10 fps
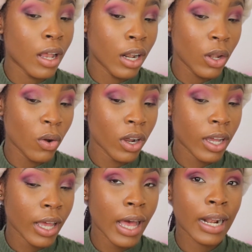look
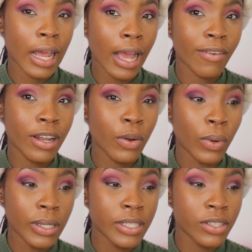and I really
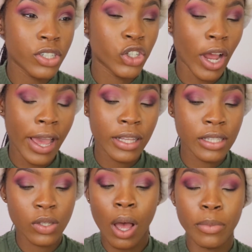wanted to try it,
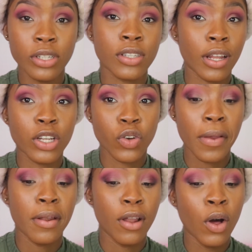so I'm just gonna
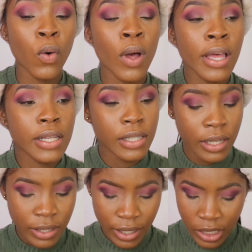try it now.
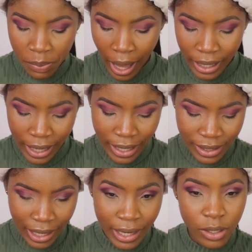Since this palette is
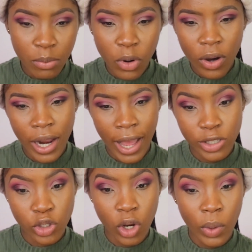a little more
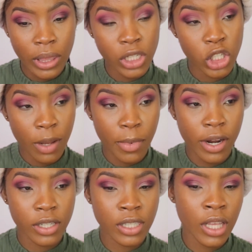extra with the
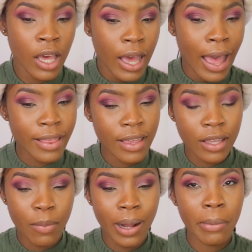shimmers, I
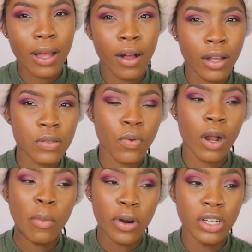think it probably calls for
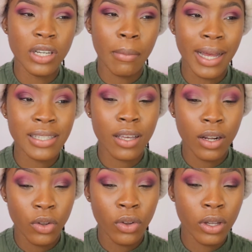a more dramatic
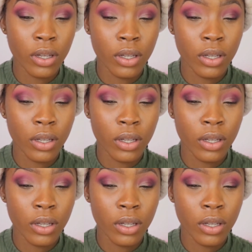look.